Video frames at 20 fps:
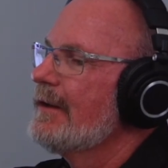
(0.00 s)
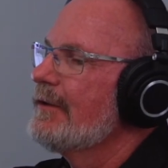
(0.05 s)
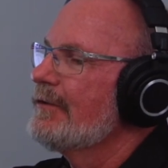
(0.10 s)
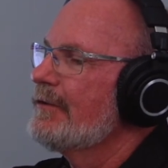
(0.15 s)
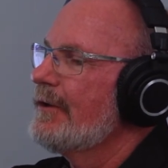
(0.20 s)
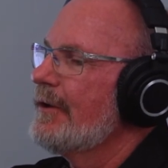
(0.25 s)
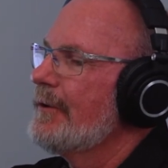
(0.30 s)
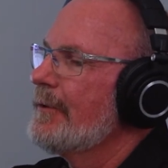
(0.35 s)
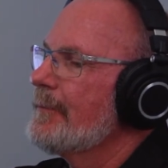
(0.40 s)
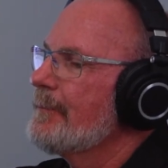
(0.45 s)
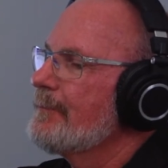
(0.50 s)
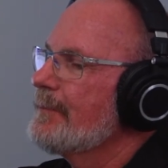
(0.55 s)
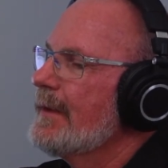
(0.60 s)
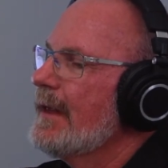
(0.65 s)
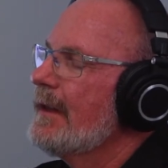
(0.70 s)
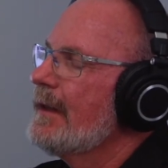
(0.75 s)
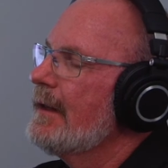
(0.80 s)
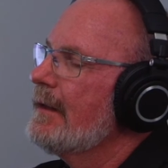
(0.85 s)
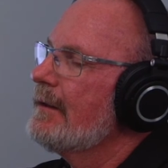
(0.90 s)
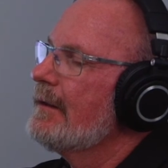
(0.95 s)
So
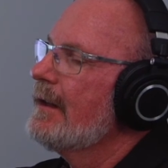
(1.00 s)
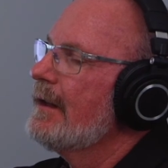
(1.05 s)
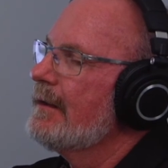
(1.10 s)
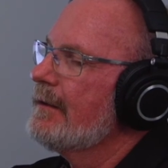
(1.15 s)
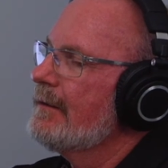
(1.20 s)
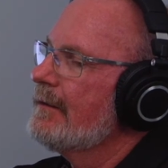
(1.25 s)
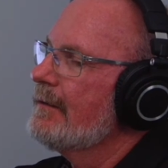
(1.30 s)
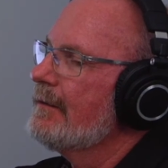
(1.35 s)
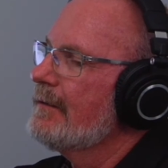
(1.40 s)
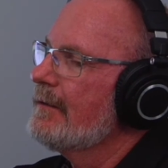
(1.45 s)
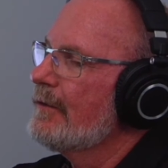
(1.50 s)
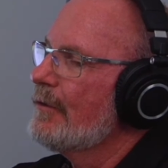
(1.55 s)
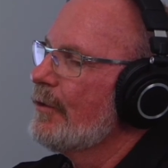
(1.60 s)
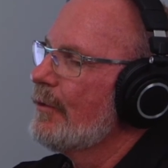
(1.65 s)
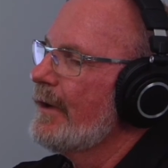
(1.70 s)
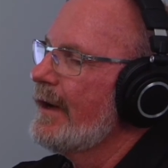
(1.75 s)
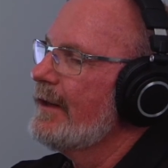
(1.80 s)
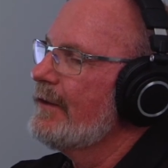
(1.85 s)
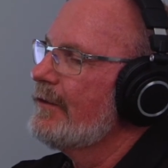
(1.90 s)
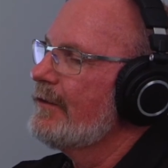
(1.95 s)
it, it
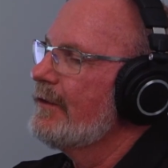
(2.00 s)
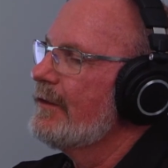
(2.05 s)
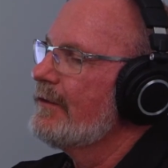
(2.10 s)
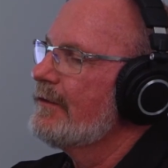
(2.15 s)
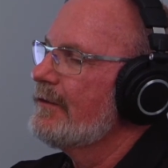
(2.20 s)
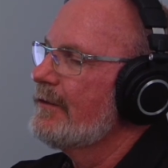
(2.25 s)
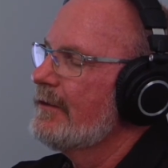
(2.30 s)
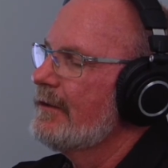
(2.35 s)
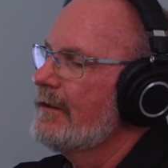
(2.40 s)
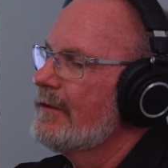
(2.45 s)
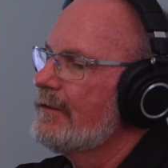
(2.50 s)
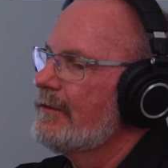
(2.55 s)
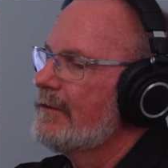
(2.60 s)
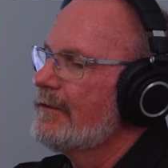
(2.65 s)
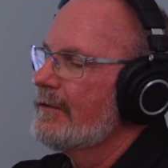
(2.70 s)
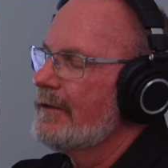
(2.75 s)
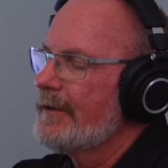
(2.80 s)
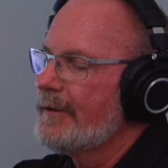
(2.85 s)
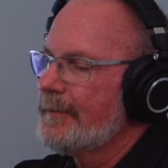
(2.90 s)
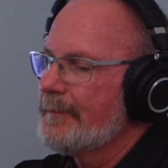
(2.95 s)
creates this
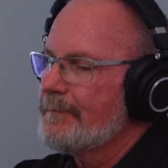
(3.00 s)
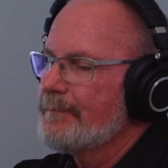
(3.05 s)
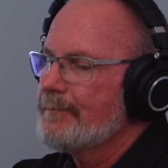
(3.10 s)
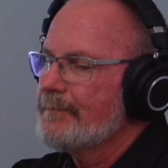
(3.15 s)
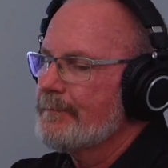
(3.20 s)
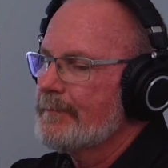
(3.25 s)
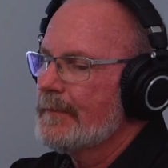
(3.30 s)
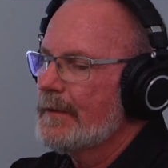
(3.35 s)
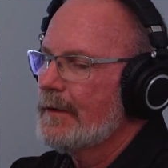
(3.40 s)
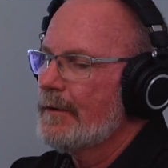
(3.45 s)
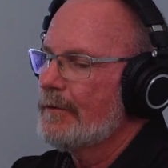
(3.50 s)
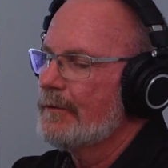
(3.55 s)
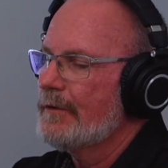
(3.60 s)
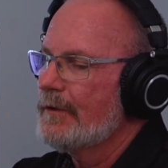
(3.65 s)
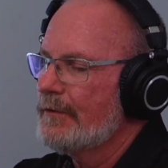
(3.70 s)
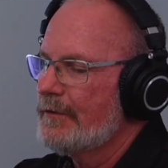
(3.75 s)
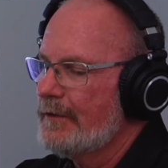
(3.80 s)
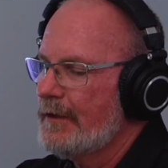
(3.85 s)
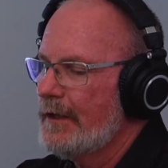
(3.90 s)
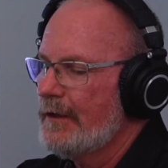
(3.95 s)
this um, you know
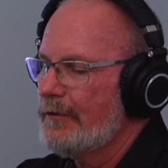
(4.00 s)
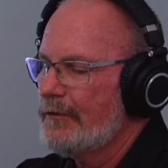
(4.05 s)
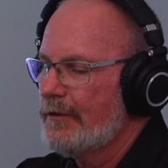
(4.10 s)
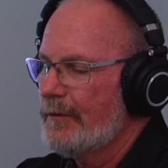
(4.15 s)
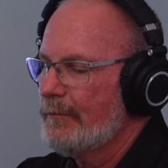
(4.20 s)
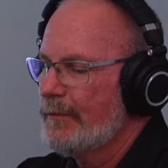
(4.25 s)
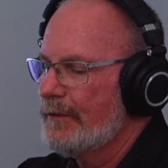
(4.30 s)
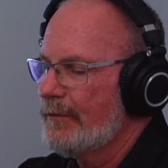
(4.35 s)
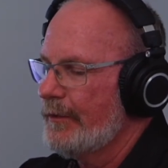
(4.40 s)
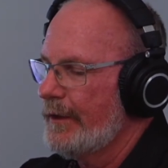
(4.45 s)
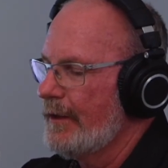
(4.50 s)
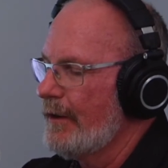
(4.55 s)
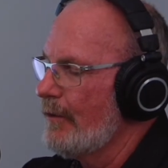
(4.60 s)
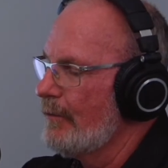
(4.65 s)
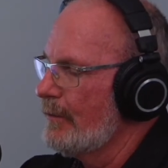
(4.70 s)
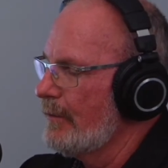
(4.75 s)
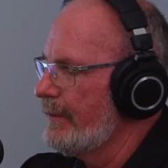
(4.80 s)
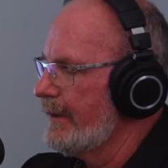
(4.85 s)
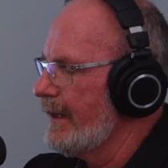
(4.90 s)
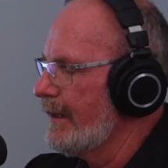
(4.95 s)
distinction between
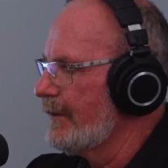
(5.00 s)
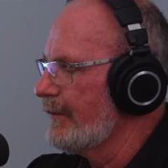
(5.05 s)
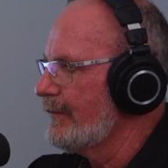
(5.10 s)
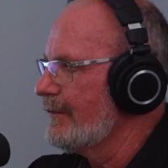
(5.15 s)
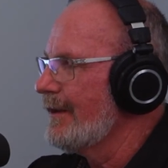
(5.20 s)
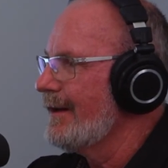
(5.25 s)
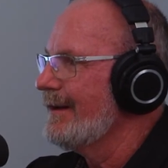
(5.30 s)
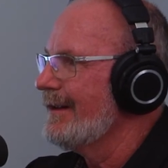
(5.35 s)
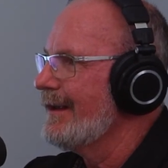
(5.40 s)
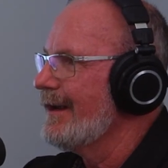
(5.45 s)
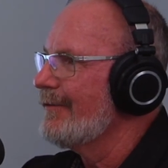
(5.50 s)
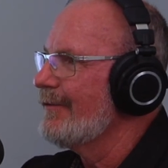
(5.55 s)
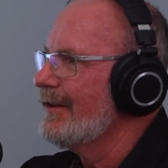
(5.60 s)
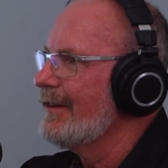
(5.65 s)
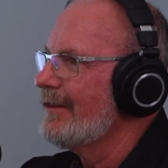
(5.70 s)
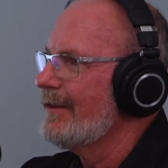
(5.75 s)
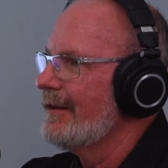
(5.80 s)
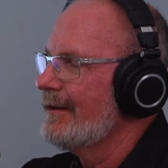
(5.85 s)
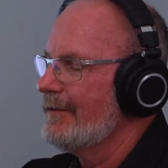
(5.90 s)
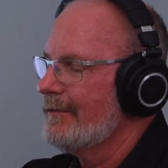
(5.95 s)
oh well we got to study
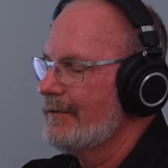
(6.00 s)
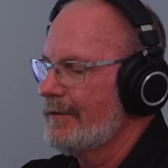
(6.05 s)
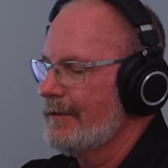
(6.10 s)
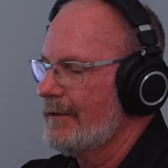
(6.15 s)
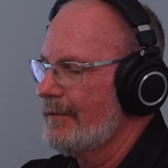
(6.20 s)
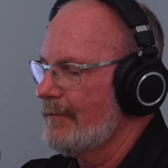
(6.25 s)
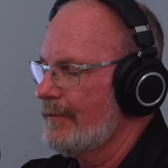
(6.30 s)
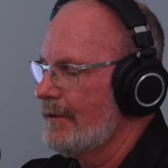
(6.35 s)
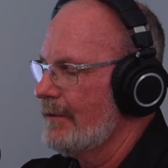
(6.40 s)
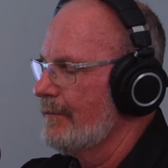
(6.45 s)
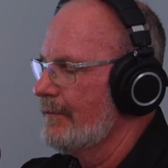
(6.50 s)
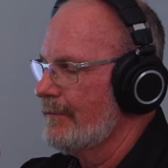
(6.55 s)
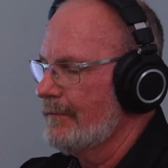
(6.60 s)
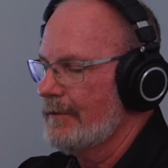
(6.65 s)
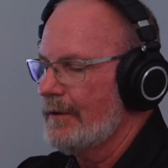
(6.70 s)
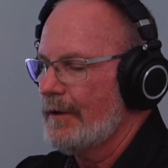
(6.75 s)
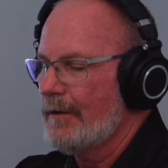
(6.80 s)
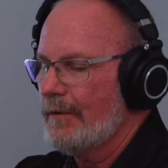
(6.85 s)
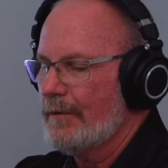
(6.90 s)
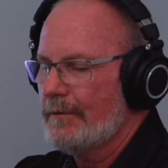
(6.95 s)
everything to well
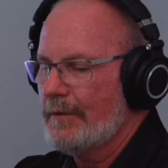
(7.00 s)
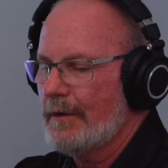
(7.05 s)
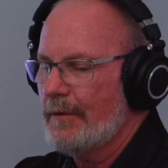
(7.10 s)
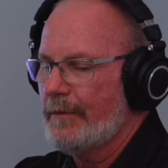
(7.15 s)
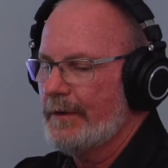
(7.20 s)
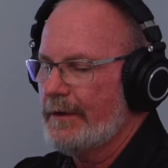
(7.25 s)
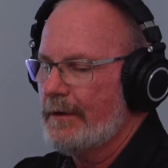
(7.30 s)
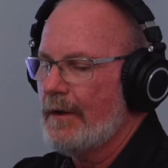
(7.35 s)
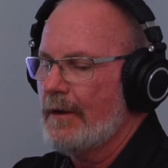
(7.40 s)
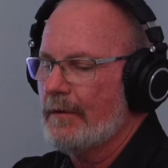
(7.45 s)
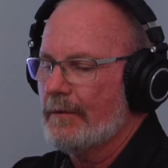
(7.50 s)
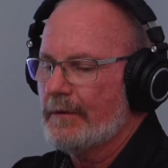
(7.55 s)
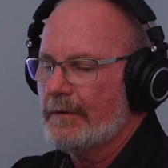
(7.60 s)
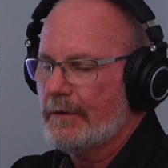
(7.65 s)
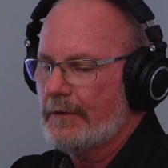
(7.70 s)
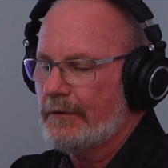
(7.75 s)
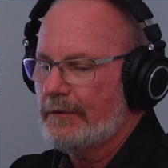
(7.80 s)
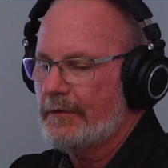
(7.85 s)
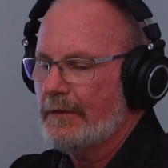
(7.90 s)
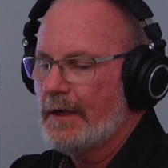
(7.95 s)
no no we don't
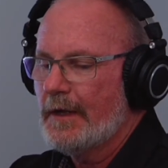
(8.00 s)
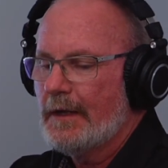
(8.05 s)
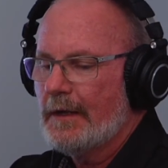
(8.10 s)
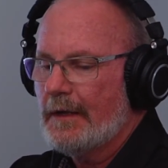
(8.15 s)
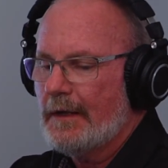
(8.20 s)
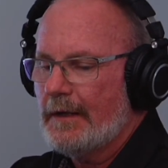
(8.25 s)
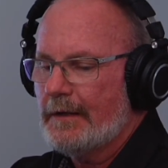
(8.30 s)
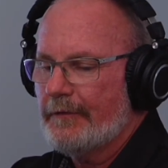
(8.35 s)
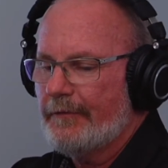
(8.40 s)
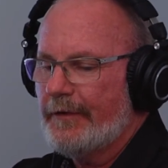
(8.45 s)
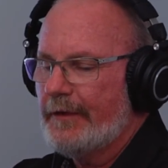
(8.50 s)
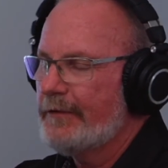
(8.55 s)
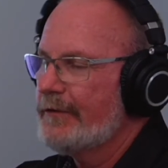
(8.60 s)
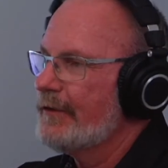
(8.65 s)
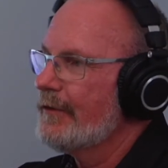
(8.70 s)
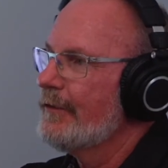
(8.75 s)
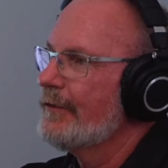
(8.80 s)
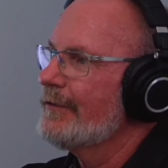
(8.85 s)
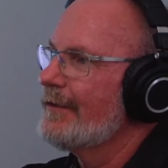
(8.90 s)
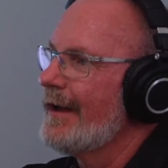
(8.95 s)
because on the
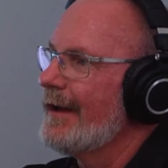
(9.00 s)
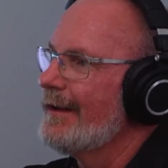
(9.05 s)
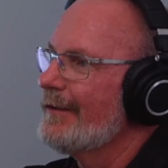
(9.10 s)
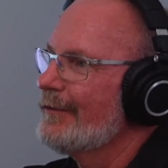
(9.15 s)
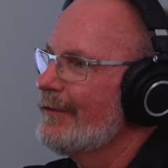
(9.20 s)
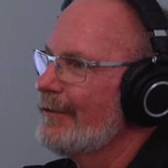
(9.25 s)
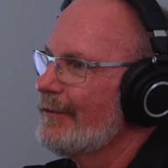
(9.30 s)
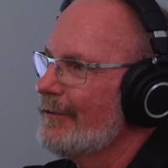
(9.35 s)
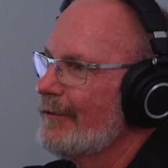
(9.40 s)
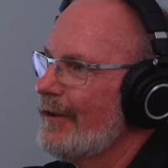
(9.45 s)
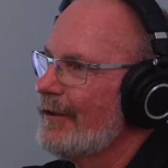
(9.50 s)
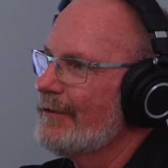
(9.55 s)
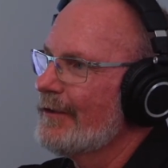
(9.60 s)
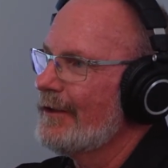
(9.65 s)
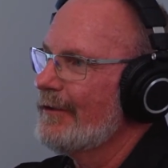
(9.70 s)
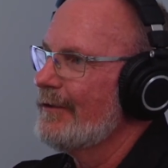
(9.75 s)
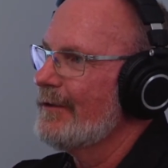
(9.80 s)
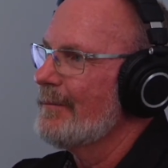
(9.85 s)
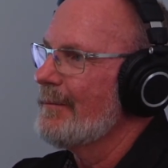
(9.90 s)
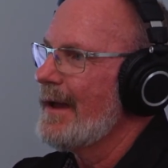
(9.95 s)
physical sciences as long as
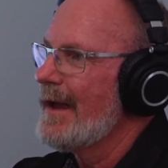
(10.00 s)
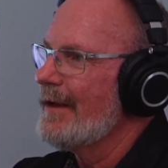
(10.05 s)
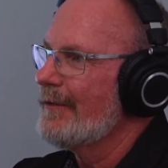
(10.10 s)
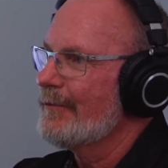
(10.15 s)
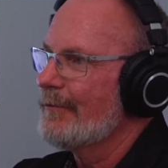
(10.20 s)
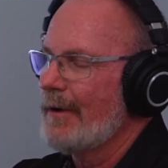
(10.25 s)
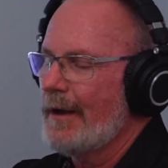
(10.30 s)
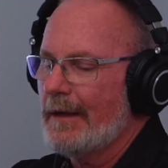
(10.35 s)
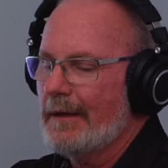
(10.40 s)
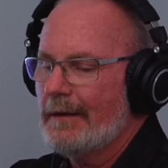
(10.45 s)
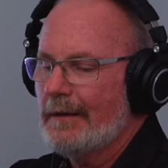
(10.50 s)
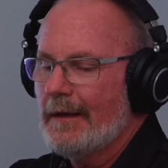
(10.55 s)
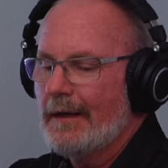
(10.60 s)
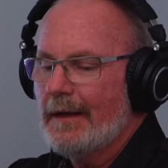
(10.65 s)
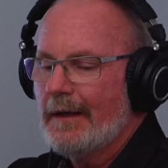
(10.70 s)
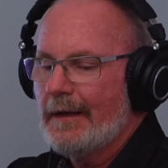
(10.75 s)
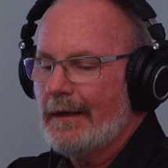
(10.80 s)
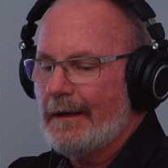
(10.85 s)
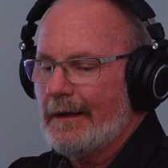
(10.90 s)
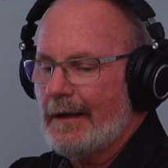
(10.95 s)
I do the math right
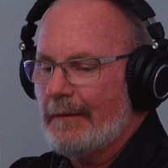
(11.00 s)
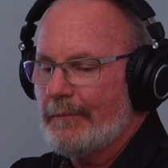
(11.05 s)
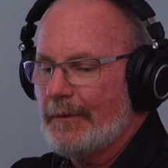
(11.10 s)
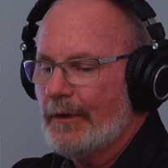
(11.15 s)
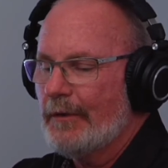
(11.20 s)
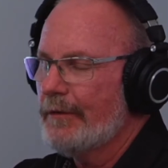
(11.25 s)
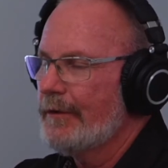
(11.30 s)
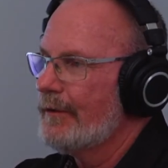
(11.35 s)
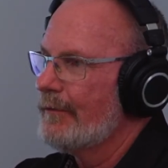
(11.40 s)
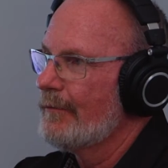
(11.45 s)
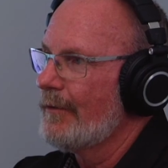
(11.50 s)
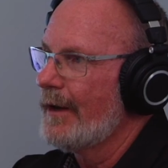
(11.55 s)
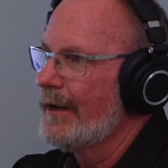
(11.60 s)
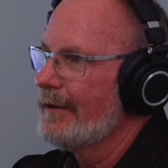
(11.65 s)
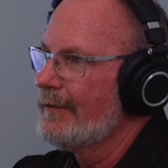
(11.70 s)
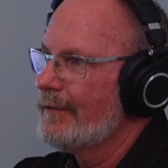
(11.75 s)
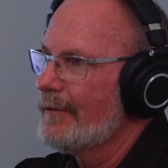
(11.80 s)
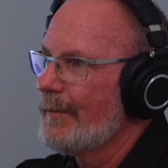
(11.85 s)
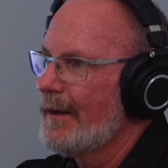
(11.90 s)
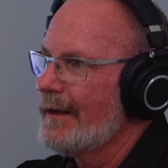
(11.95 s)
and I build it
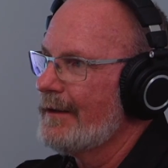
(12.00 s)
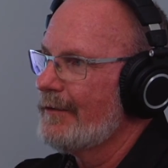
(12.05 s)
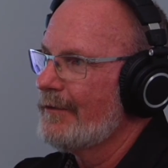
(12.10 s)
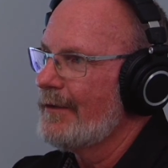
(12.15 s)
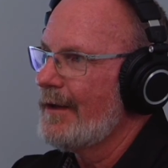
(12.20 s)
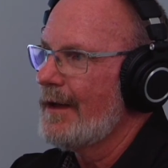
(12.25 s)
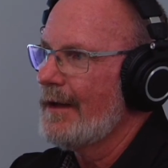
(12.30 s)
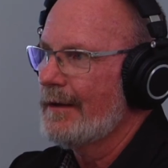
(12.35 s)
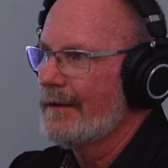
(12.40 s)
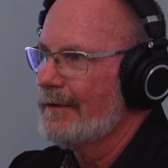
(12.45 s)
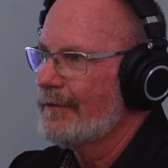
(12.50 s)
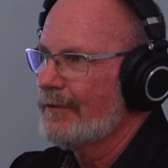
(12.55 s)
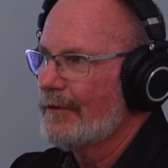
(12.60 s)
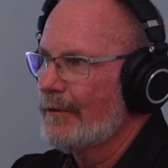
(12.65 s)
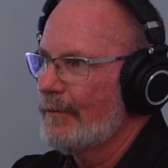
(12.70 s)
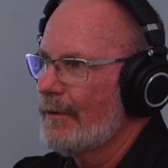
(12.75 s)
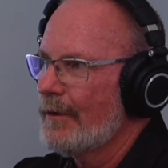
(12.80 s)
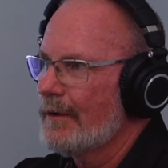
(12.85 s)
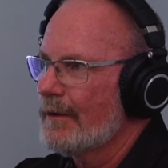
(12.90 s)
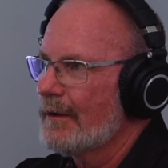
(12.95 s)
right to my design, it's
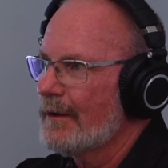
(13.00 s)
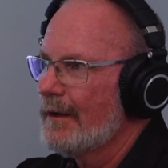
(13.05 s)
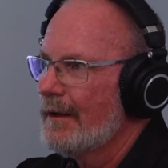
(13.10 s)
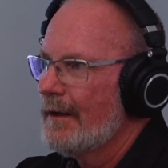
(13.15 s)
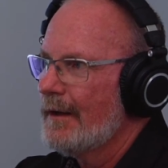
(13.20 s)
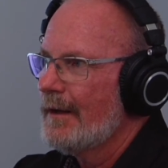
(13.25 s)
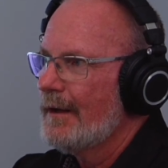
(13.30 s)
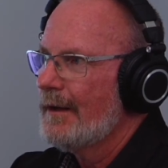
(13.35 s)
going to work.